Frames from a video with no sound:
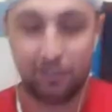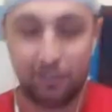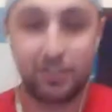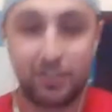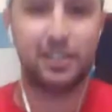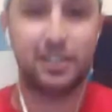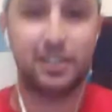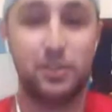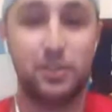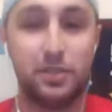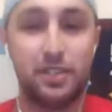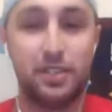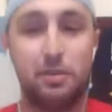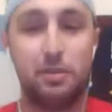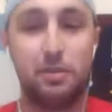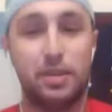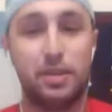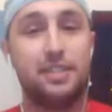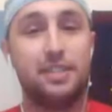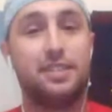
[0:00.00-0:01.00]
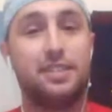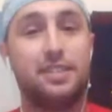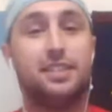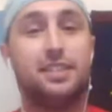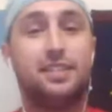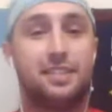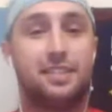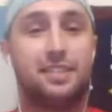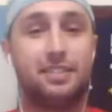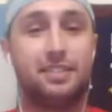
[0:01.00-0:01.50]
all of a sudden 2 set
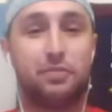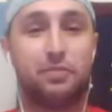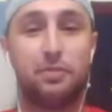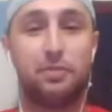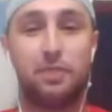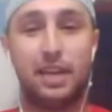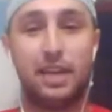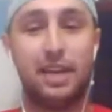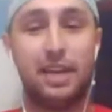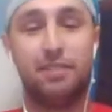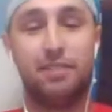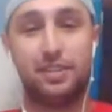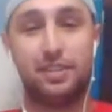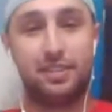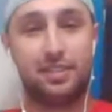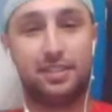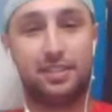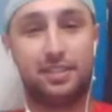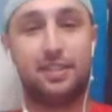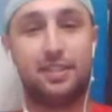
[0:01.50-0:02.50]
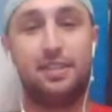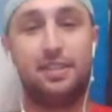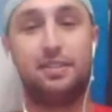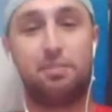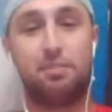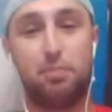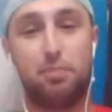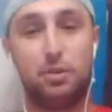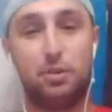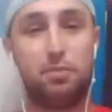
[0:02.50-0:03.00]
pieces from Davis
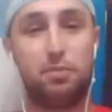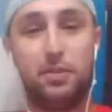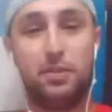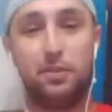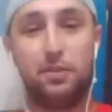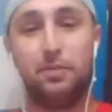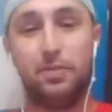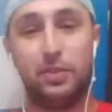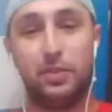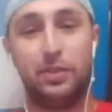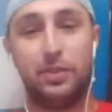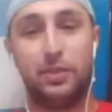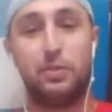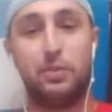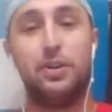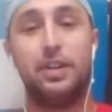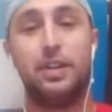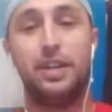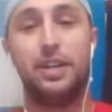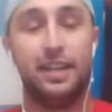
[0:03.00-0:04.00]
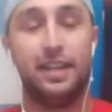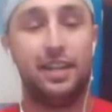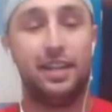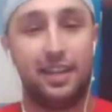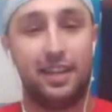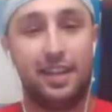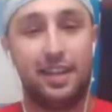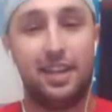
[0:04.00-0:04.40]
and boom, boom, 3-1.